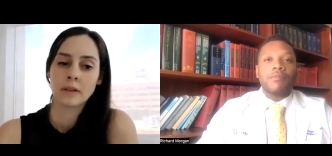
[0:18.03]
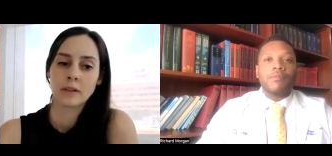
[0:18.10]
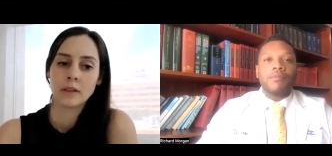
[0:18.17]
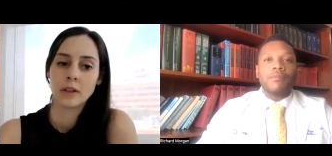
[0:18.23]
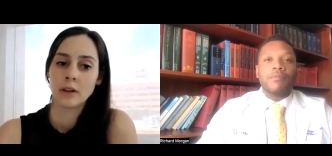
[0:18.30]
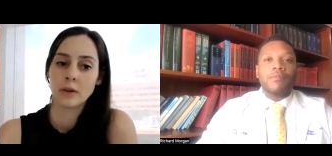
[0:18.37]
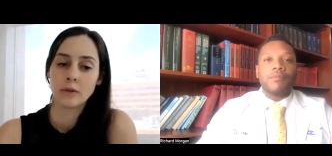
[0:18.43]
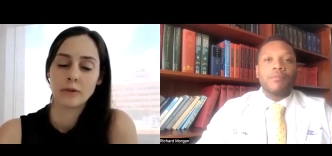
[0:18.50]

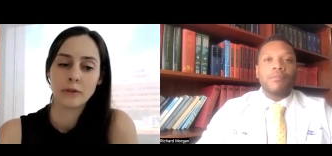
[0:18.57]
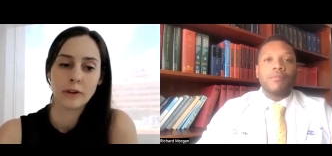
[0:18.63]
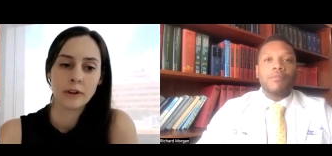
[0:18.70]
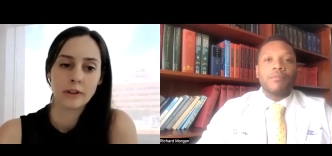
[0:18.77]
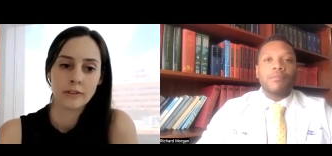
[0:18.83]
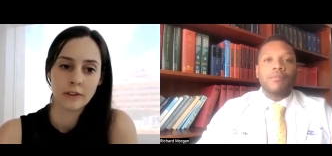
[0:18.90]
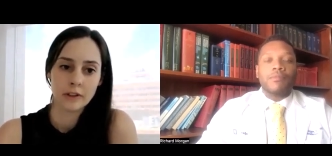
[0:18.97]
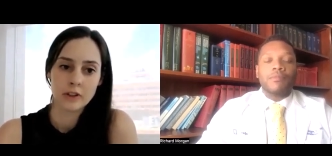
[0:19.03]
Speaker 1: you know,
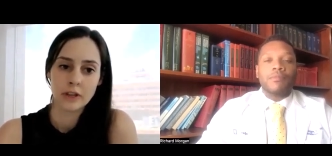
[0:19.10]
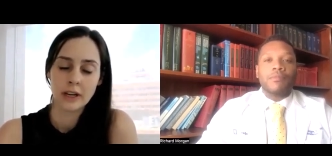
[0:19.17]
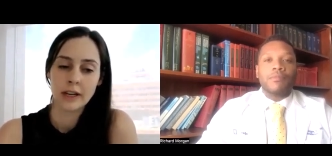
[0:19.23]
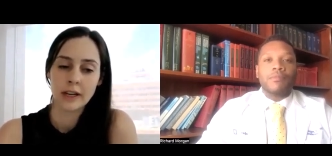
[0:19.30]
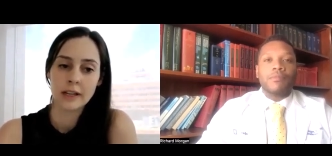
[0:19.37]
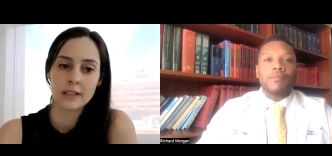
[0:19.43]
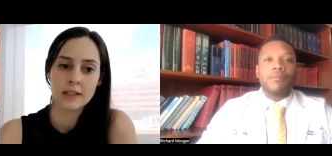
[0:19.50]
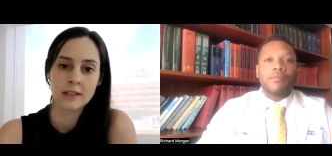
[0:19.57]
for, for
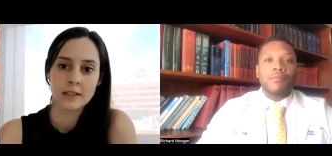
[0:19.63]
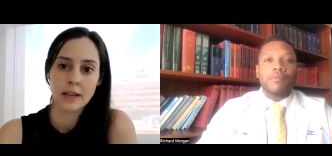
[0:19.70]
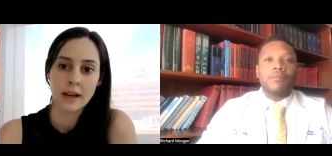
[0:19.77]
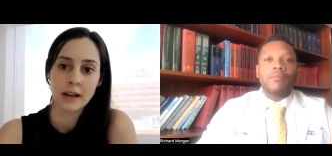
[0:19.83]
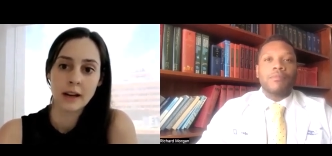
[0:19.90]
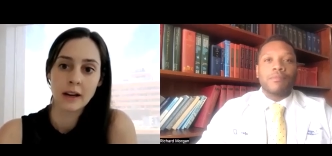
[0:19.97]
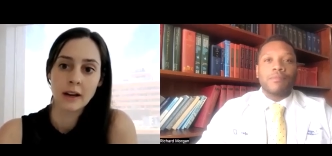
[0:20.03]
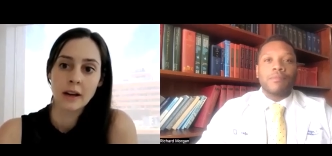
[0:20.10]
trainees is that